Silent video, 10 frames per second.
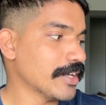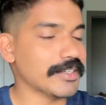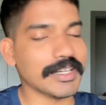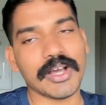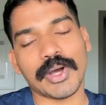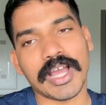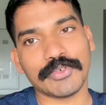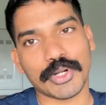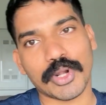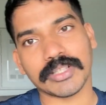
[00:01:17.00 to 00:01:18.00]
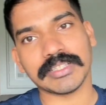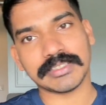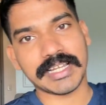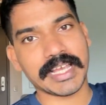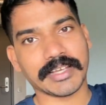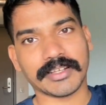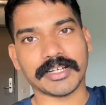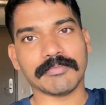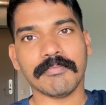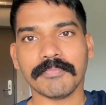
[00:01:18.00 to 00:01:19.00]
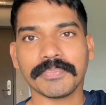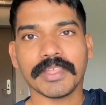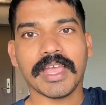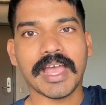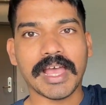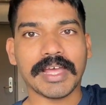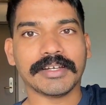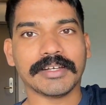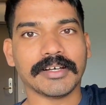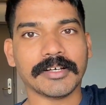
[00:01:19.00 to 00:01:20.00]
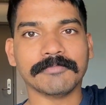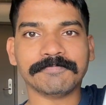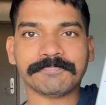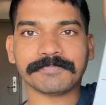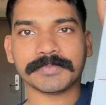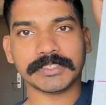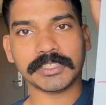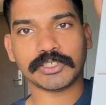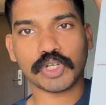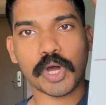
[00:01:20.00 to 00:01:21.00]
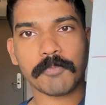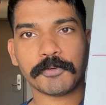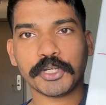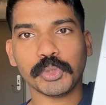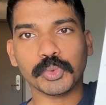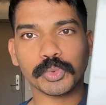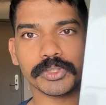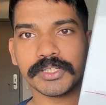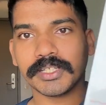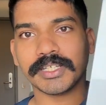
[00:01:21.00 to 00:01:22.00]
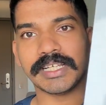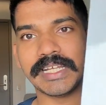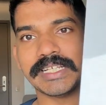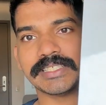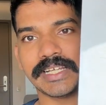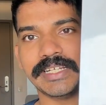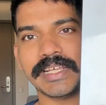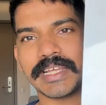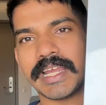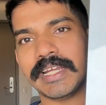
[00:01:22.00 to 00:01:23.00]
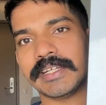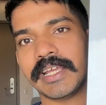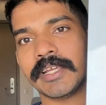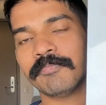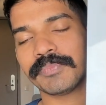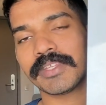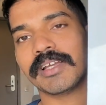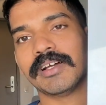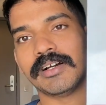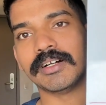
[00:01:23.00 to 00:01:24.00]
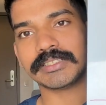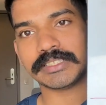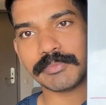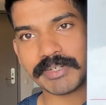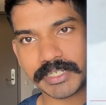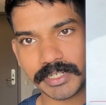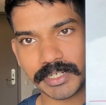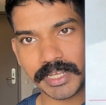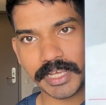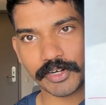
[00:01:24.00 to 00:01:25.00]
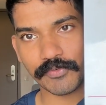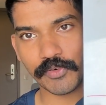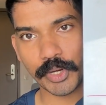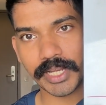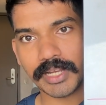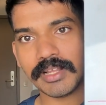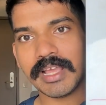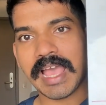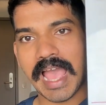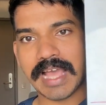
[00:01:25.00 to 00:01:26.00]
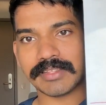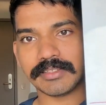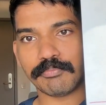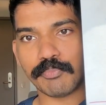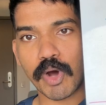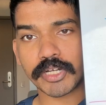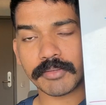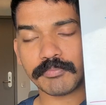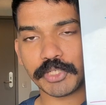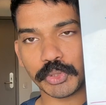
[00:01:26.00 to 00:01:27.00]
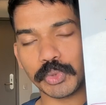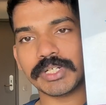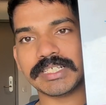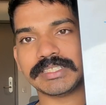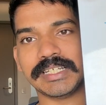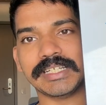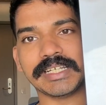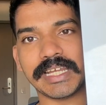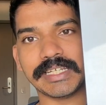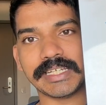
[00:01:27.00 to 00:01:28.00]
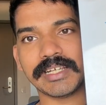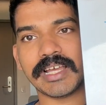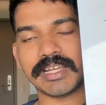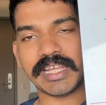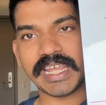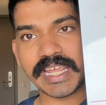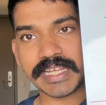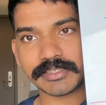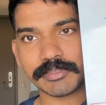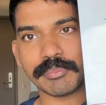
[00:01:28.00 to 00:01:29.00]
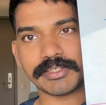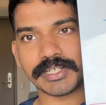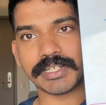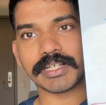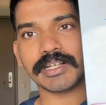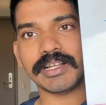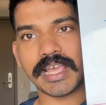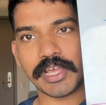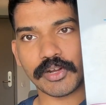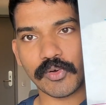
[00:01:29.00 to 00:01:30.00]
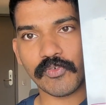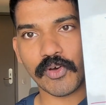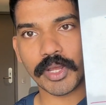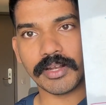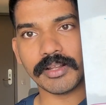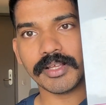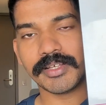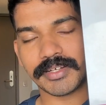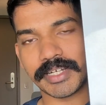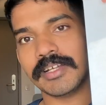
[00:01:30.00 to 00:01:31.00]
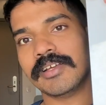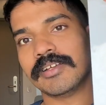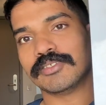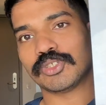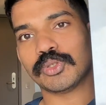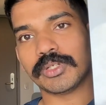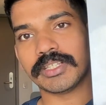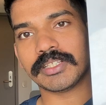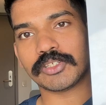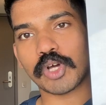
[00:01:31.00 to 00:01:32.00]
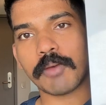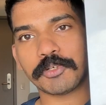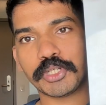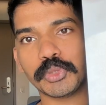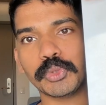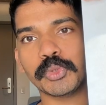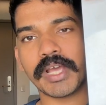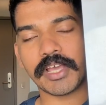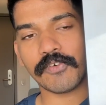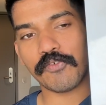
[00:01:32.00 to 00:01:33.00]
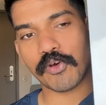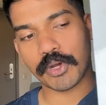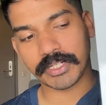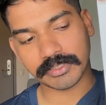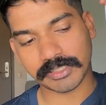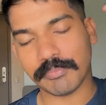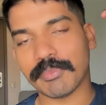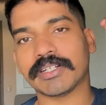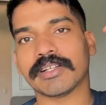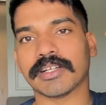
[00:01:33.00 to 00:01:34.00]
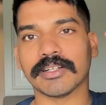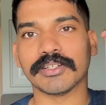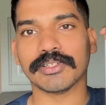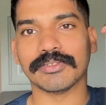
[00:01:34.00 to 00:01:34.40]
Now I've drawn this diagram, and the top two is indicating a symmetrical aerofoil, and the bottom two is indicating an asymmetrical aerofoil, right? So in the top two aerofoils, symmetrical,